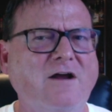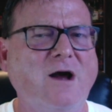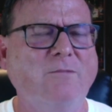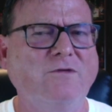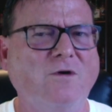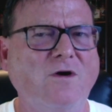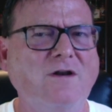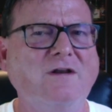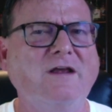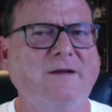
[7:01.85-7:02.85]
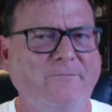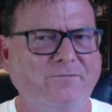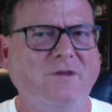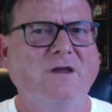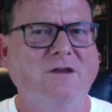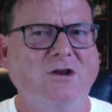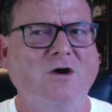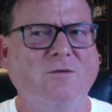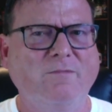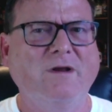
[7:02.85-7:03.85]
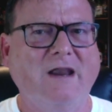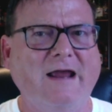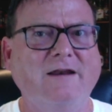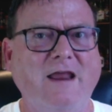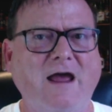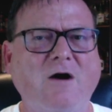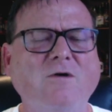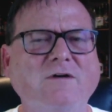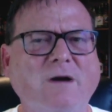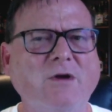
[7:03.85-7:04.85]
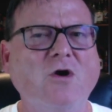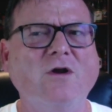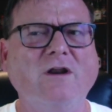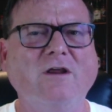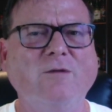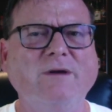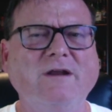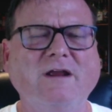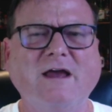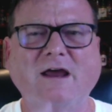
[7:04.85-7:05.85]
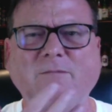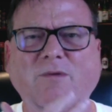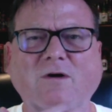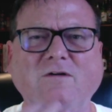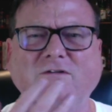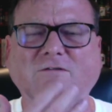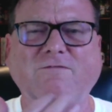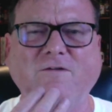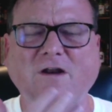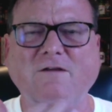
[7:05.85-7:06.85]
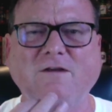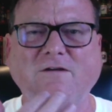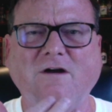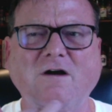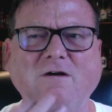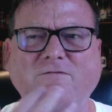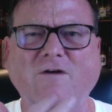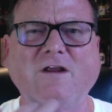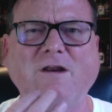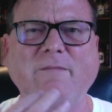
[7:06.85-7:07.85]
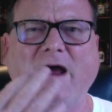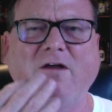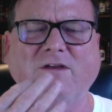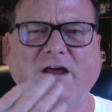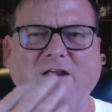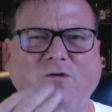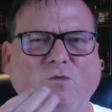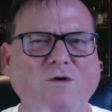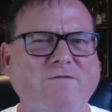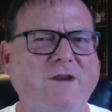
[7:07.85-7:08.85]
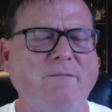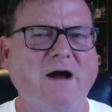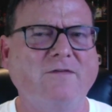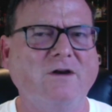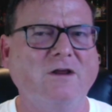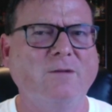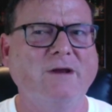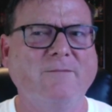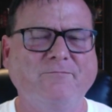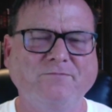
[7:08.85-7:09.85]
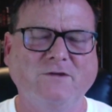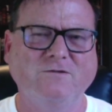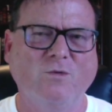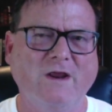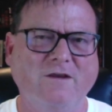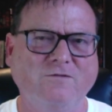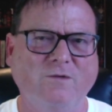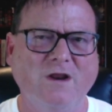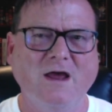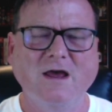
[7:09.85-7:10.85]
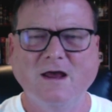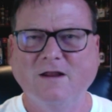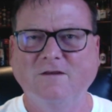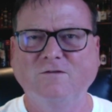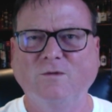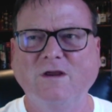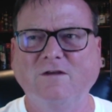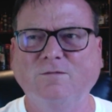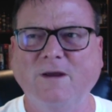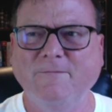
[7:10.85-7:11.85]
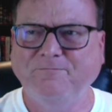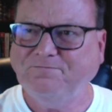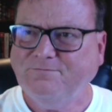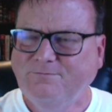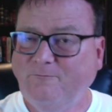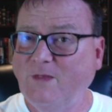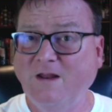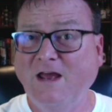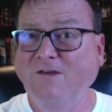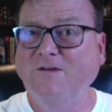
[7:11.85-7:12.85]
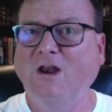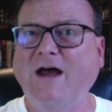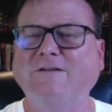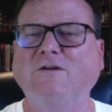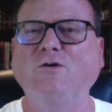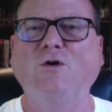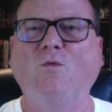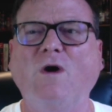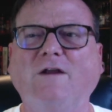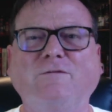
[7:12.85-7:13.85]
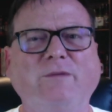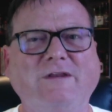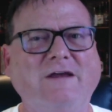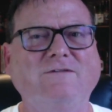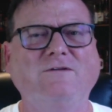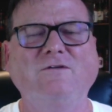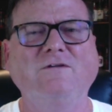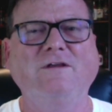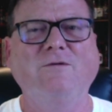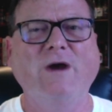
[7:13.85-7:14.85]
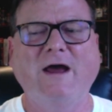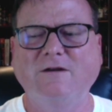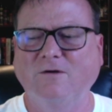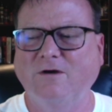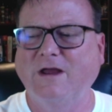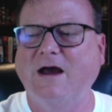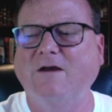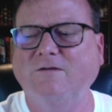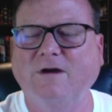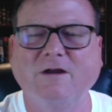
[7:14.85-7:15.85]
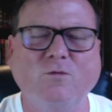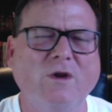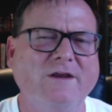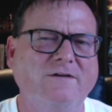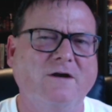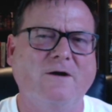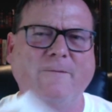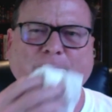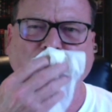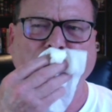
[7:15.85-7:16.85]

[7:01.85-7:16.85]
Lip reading: of comes on, you know, like now, coming on a little bit. It kind of burns the front of the tongue, front of the mouth, kind of the roof of the mouth a little bit is the way this one hits me. And that's a lot to do at once, but that's usually the way I do it, guys. So I can really tell